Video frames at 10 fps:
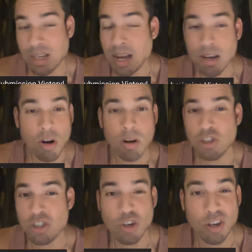Kai Kara
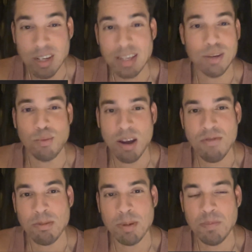just couldn't get away
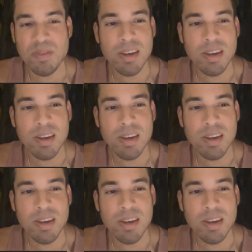from him.